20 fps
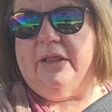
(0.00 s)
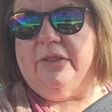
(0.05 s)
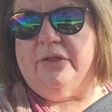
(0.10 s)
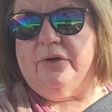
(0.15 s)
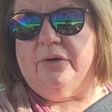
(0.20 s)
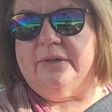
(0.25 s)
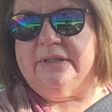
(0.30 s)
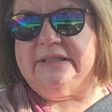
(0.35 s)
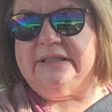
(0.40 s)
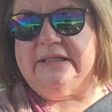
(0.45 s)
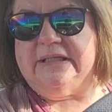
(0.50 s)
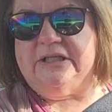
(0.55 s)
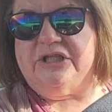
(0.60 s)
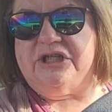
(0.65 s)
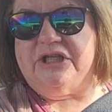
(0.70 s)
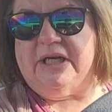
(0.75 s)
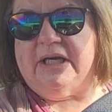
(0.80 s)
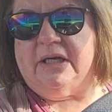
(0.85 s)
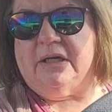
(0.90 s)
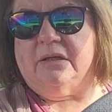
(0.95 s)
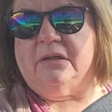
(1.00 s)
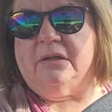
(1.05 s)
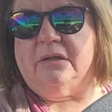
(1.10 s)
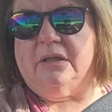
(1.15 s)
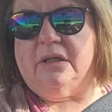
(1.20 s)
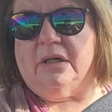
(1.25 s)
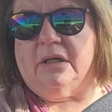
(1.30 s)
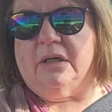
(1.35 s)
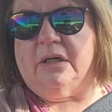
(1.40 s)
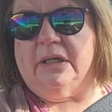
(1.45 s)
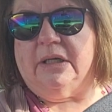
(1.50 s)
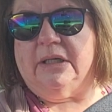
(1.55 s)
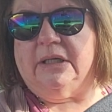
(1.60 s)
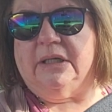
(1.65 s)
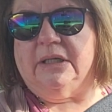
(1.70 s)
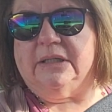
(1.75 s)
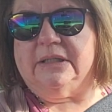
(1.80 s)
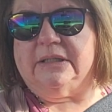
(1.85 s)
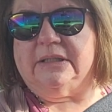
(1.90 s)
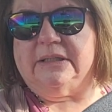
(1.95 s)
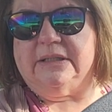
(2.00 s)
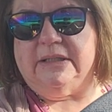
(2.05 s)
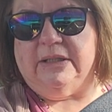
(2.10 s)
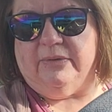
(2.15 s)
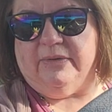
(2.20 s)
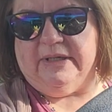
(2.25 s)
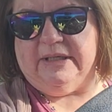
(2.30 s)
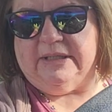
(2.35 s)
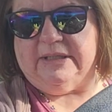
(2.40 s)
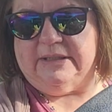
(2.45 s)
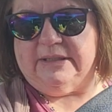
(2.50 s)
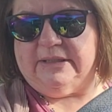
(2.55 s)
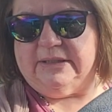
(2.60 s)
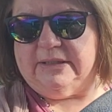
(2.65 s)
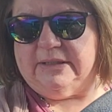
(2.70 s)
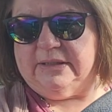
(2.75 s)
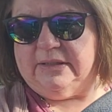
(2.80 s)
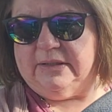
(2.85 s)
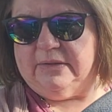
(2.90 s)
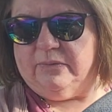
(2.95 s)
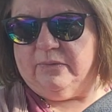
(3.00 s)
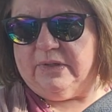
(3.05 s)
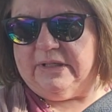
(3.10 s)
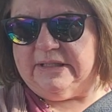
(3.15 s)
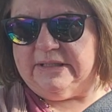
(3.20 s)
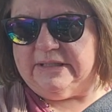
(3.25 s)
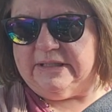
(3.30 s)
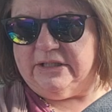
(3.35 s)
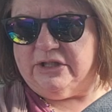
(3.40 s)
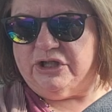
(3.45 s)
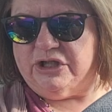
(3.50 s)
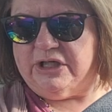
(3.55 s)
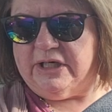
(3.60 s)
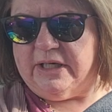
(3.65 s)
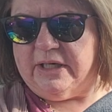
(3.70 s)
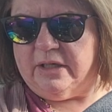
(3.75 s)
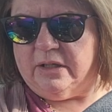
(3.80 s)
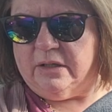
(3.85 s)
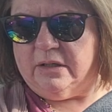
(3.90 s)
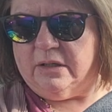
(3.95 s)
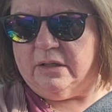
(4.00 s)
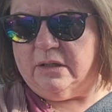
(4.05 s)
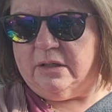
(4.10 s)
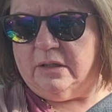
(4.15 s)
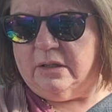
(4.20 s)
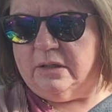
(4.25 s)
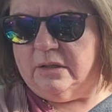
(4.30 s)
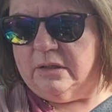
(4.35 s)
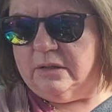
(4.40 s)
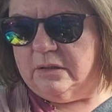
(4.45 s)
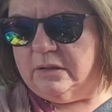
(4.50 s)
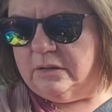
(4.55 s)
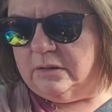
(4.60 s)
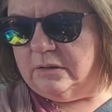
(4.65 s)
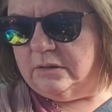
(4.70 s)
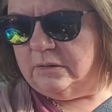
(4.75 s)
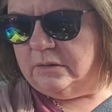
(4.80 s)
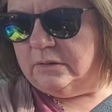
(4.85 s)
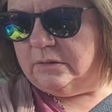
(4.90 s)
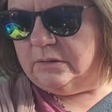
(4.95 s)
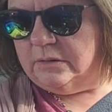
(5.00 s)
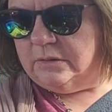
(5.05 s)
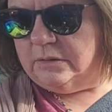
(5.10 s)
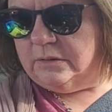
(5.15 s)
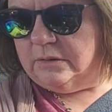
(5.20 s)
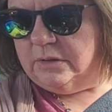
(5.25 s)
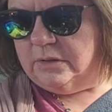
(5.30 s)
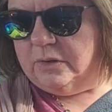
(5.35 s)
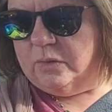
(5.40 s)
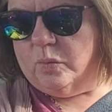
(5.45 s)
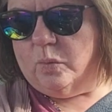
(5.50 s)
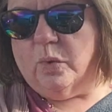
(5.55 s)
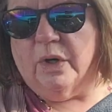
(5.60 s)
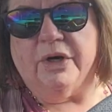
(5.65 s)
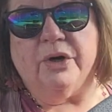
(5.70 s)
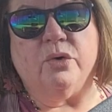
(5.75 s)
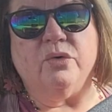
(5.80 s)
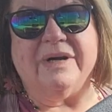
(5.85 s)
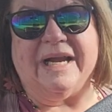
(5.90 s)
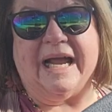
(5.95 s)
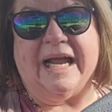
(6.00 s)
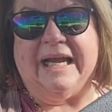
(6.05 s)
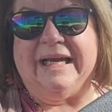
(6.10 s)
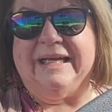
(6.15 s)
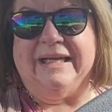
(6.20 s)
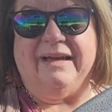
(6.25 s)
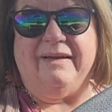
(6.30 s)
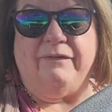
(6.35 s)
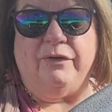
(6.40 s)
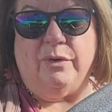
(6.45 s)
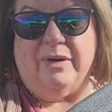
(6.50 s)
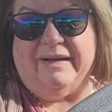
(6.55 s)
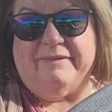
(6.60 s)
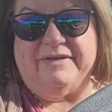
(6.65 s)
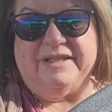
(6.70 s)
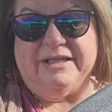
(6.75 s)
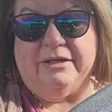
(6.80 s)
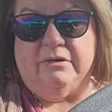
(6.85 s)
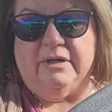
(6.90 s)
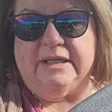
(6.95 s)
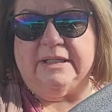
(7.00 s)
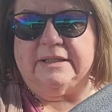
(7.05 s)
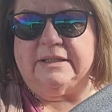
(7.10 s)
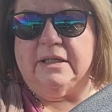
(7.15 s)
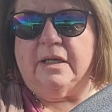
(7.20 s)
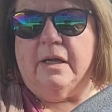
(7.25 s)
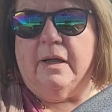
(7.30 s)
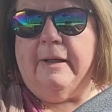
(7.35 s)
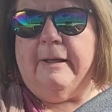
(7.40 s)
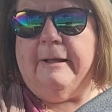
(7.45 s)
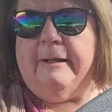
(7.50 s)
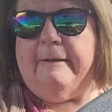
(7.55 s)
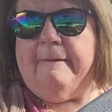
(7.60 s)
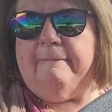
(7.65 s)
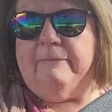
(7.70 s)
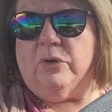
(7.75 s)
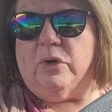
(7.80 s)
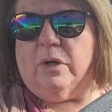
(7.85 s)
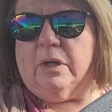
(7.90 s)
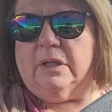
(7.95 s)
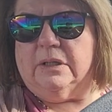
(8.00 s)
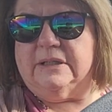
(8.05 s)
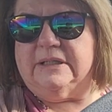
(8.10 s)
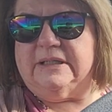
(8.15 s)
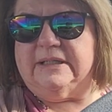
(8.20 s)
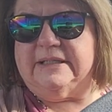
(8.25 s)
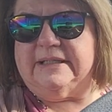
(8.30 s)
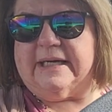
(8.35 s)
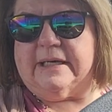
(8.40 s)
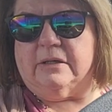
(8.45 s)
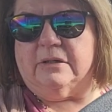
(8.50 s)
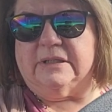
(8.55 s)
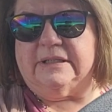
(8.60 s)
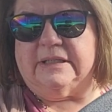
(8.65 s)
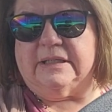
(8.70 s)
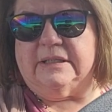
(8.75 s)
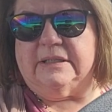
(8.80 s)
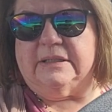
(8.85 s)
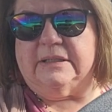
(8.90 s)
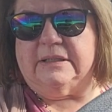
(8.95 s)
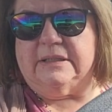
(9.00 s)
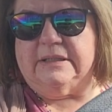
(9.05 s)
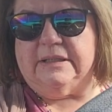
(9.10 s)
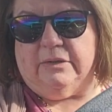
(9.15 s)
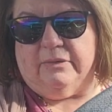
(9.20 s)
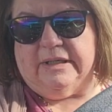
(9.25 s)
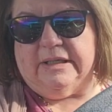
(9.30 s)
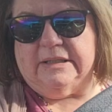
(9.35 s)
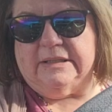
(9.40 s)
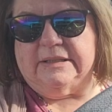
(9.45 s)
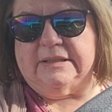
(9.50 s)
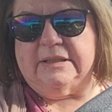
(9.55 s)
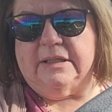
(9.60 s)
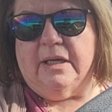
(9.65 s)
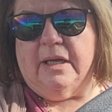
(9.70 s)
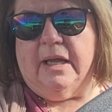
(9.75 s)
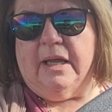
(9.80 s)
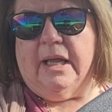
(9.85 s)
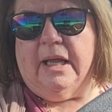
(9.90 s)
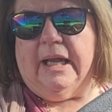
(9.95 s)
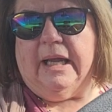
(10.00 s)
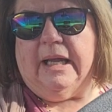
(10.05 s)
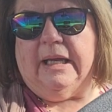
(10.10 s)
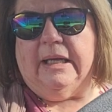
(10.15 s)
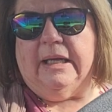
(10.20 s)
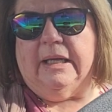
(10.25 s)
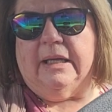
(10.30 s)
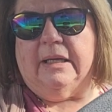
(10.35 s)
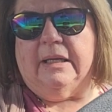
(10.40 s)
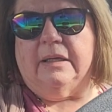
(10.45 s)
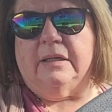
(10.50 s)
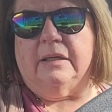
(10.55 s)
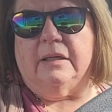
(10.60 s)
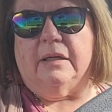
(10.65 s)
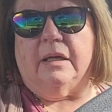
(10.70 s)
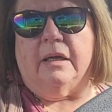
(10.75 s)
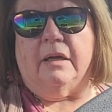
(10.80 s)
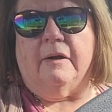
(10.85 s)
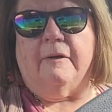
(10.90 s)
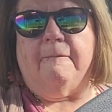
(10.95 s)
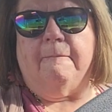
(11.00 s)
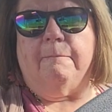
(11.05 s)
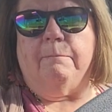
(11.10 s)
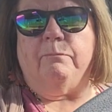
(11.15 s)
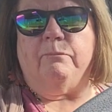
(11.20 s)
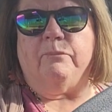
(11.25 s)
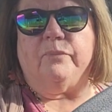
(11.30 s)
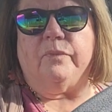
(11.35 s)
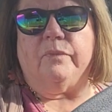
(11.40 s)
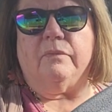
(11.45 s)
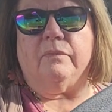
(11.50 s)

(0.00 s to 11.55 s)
There is a channel on Sirius. What is it? Channel 109, if you have Sirius, called Stars on Sirius. And um,